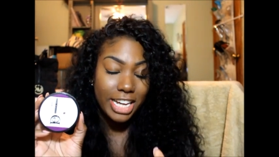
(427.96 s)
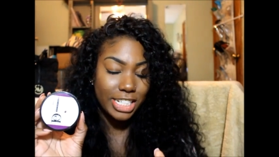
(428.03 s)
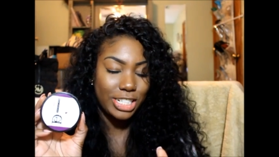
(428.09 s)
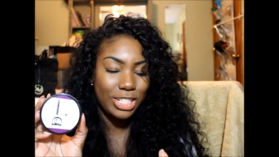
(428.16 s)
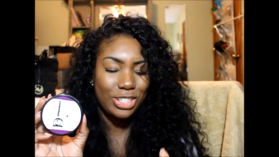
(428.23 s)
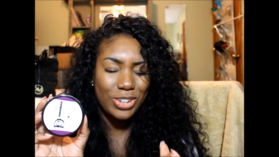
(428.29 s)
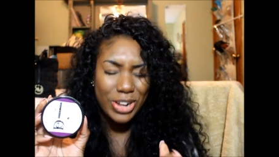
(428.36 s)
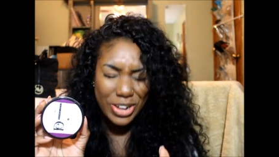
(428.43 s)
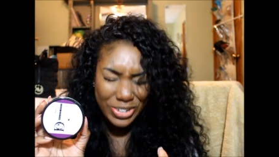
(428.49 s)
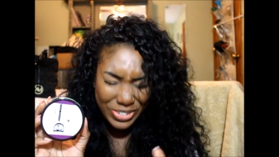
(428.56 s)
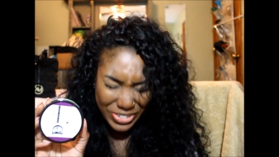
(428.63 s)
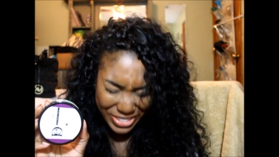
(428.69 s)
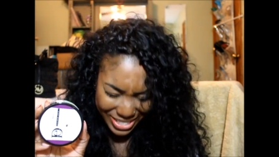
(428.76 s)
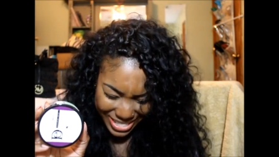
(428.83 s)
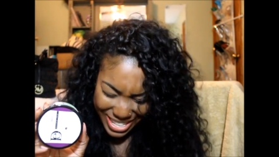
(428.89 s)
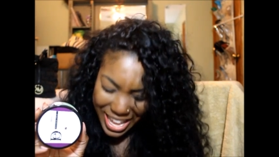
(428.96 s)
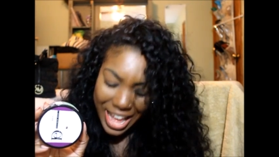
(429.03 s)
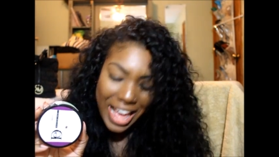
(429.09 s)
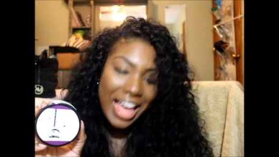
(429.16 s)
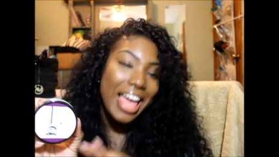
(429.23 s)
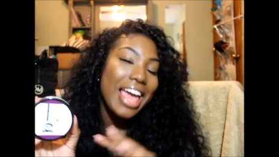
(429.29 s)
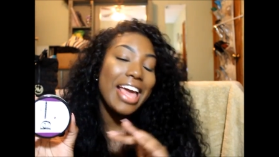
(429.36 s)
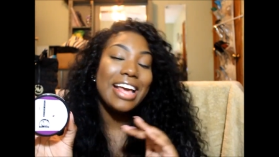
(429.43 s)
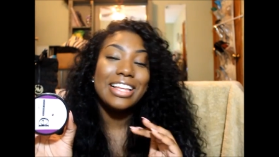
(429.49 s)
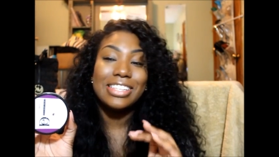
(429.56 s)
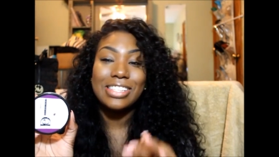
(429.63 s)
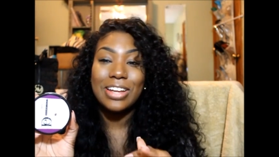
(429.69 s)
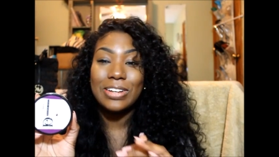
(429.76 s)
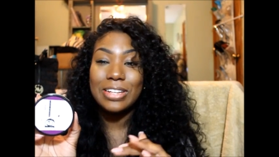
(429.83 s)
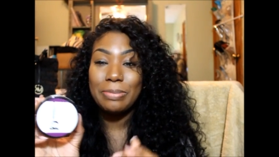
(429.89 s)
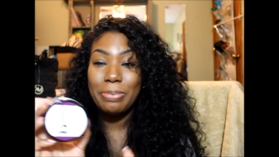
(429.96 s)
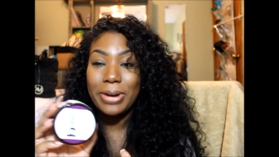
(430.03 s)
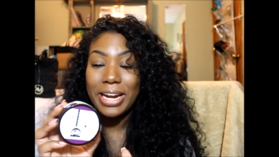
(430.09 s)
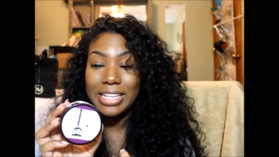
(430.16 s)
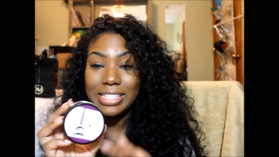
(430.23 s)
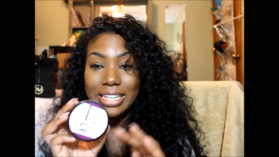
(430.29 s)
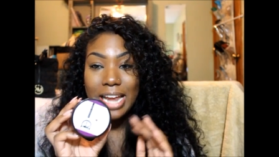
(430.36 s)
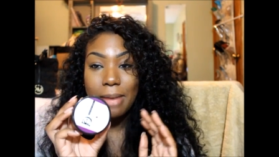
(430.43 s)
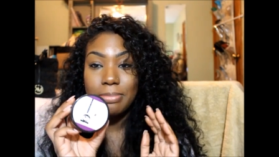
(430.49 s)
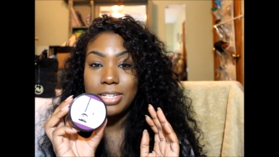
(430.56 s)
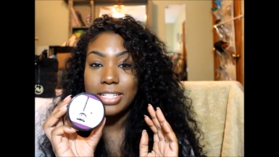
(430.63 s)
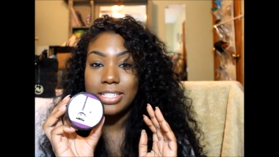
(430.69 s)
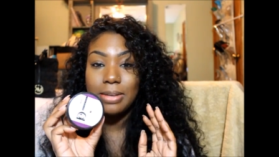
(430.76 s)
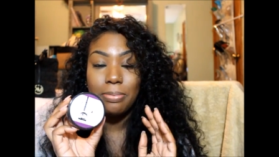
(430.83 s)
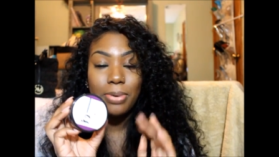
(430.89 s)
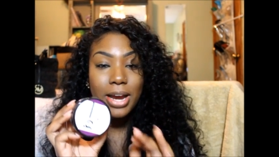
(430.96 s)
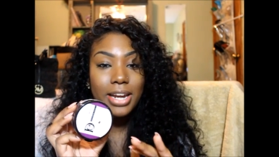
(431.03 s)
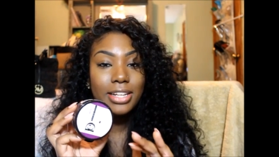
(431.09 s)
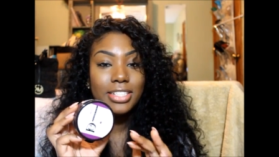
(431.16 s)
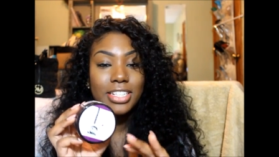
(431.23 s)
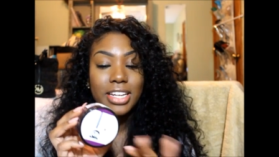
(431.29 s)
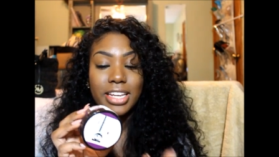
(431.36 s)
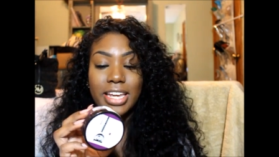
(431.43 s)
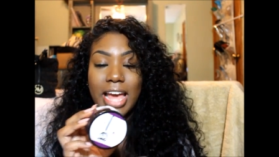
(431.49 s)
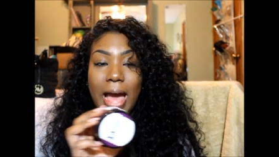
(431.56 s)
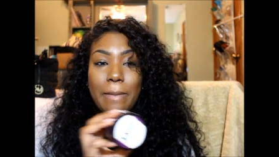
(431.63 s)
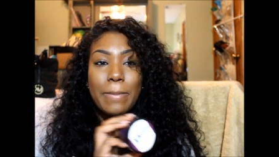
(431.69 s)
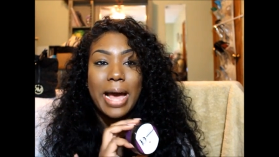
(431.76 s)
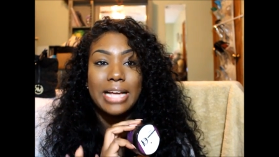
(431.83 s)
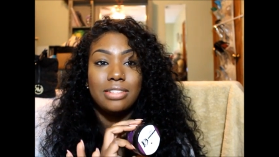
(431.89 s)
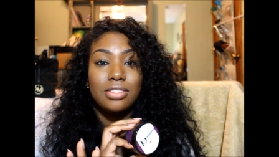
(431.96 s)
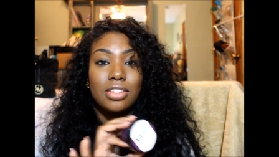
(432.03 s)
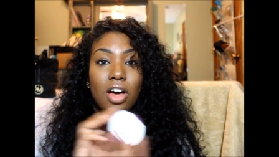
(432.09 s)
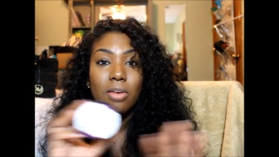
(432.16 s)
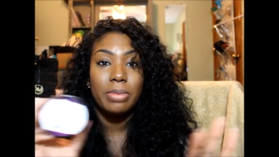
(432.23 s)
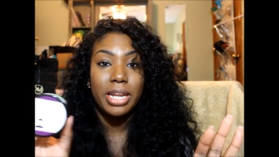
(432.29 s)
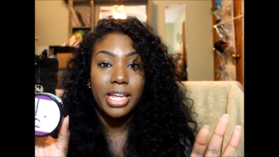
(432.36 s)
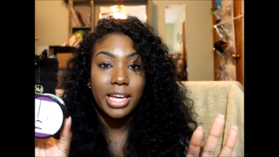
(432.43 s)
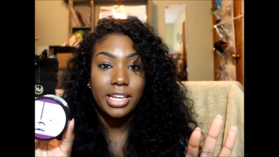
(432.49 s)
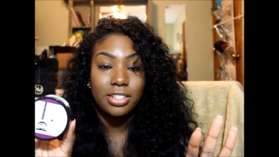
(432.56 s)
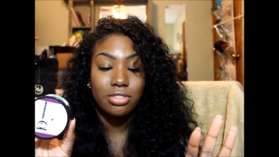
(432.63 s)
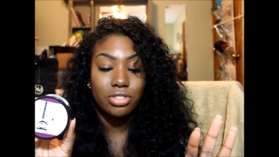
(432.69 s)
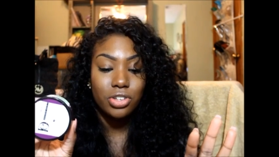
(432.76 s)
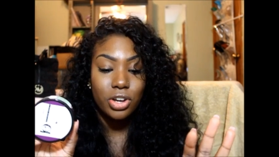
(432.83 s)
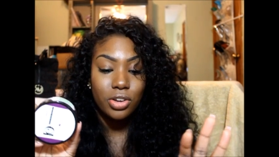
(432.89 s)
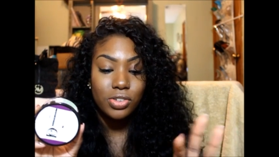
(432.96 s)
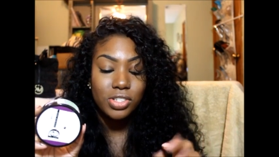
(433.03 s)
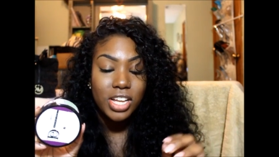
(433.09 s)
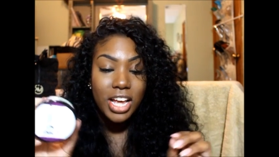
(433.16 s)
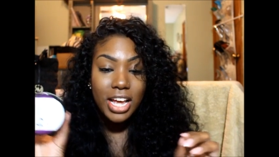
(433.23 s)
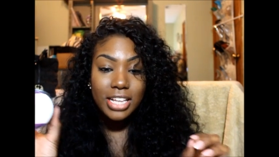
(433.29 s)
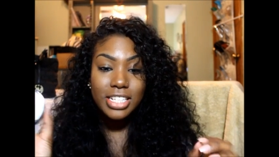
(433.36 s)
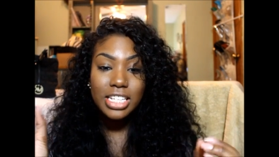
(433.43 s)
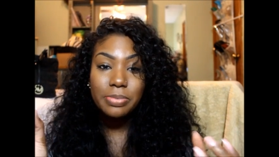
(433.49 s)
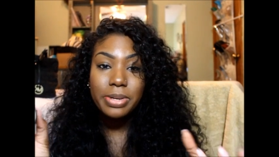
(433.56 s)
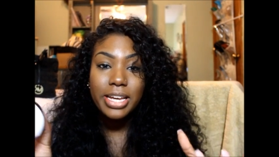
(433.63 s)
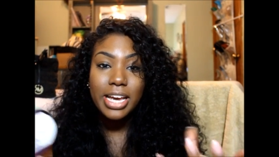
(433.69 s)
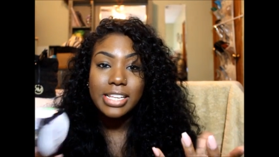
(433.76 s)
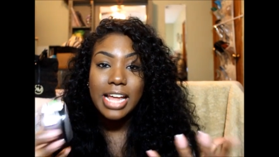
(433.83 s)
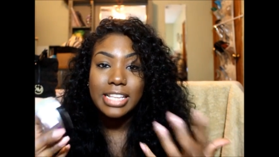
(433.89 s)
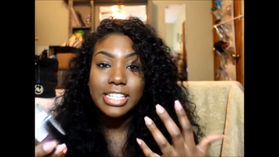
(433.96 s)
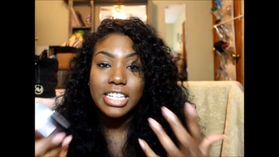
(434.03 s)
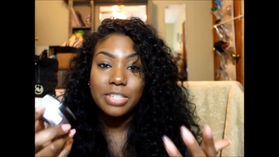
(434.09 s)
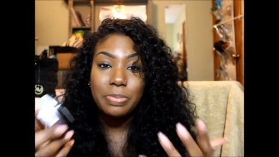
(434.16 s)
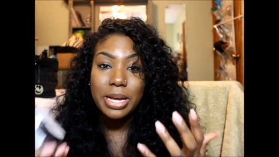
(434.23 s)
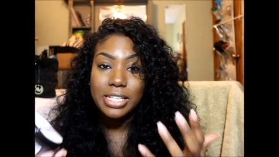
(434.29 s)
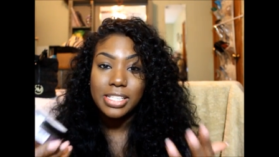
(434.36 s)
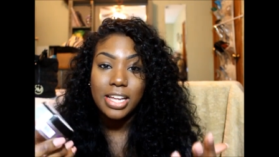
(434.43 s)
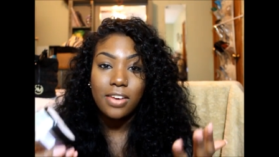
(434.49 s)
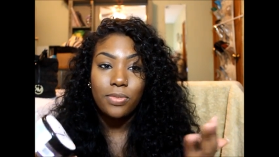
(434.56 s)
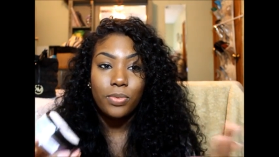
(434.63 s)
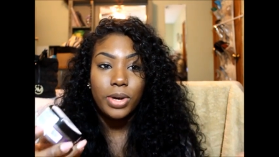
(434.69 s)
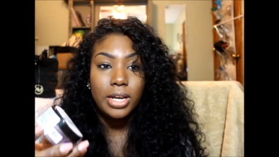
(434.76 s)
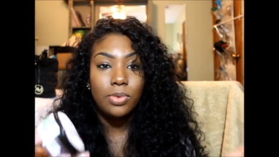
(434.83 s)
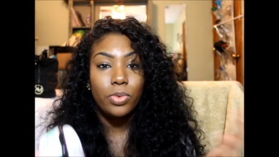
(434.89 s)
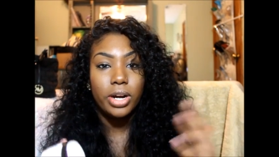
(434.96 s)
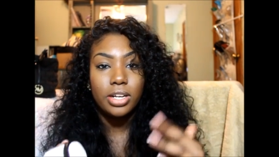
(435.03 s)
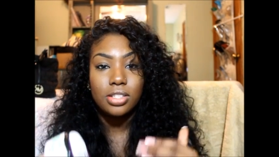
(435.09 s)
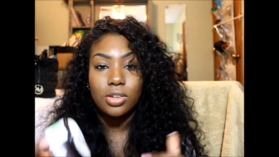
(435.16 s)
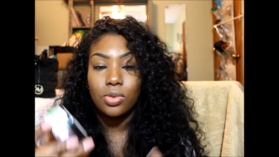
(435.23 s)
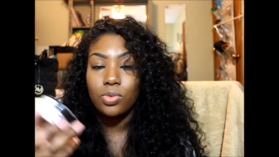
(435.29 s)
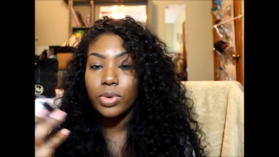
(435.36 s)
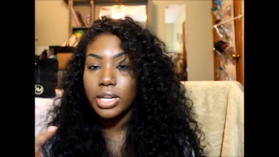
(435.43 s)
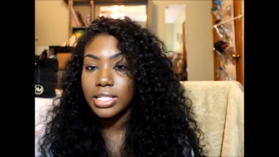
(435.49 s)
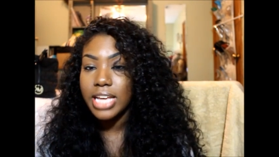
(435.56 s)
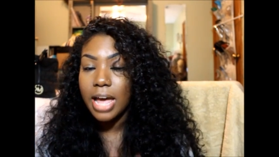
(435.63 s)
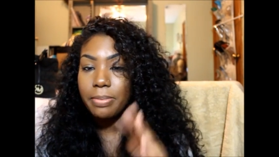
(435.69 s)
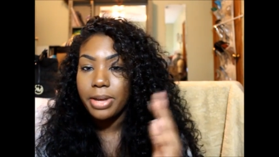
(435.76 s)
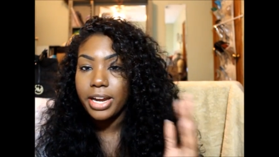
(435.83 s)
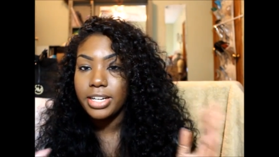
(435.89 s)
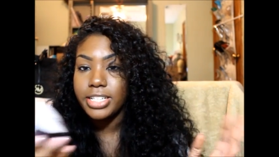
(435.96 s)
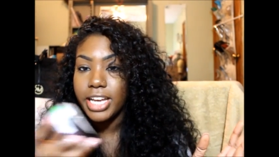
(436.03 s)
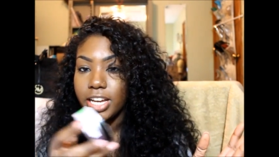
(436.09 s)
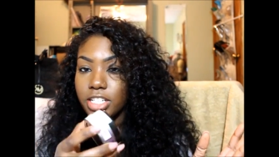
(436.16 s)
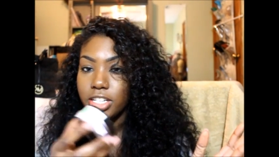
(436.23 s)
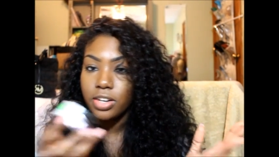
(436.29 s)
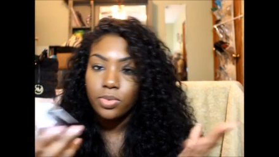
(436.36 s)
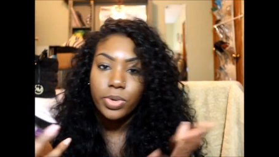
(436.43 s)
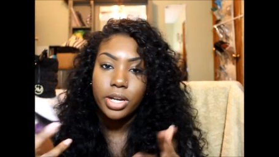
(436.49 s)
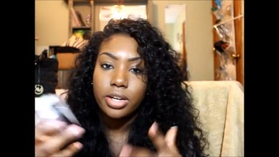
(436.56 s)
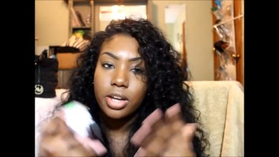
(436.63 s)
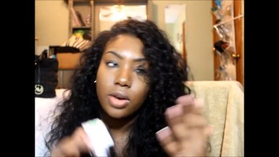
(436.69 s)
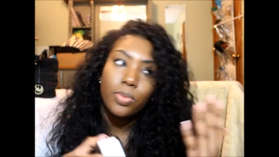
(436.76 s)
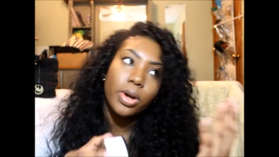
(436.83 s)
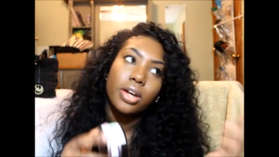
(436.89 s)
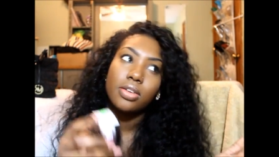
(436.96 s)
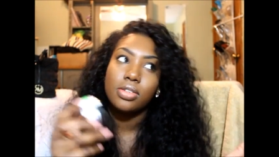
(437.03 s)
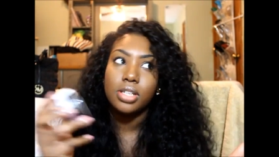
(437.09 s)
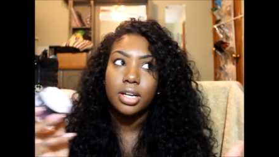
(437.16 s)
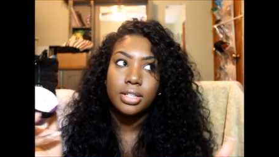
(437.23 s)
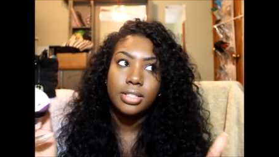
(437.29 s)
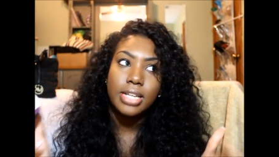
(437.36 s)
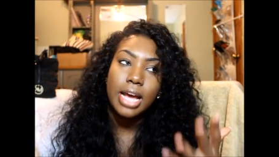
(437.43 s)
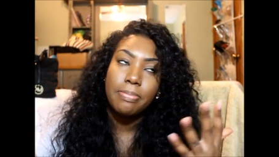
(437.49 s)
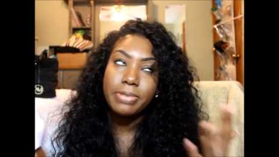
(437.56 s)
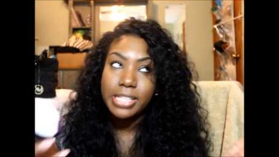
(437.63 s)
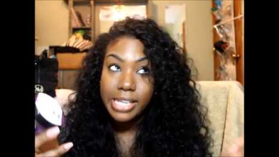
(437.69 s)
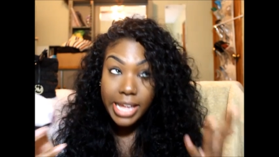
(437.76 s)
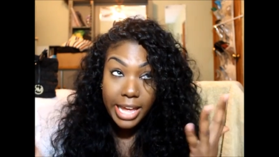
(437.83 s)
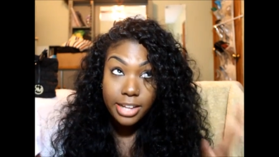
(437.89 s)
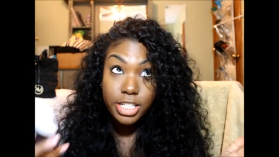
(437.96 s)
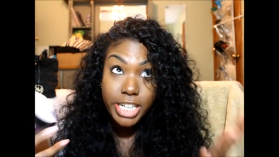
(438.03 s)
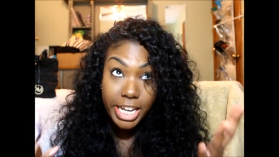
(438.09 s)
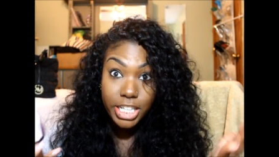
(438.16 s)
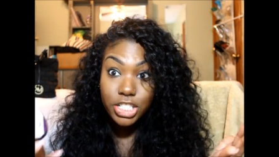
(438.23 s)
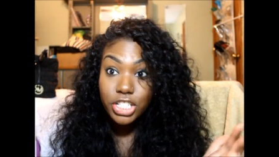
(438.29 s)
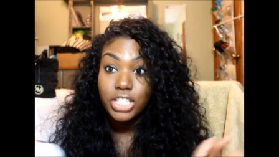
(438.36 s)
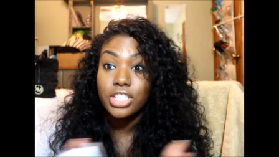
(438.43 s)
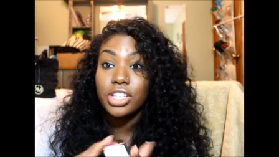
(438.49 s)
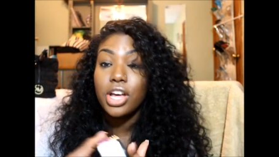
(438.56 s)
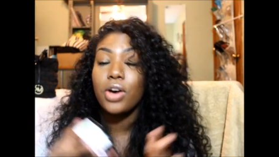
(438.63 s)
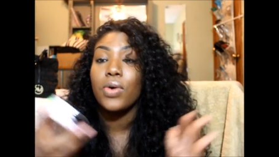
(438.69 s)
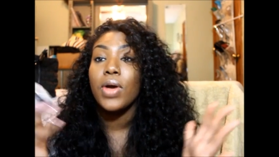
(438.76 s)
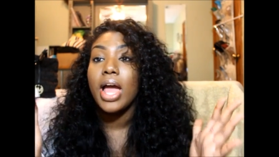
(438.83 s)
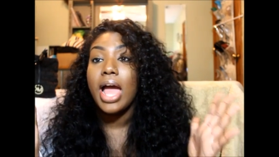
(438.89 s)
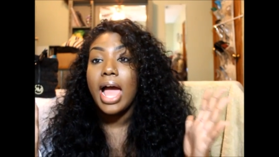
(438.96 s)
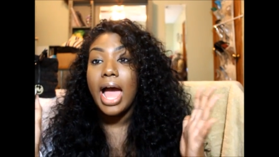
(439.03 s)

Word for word: edge controls controls. it's so depressing. I'm just a product junkie. I buy so many edge controls just because I teach myself what works on what type of hair texture and what don't work on certain types of hair texture. So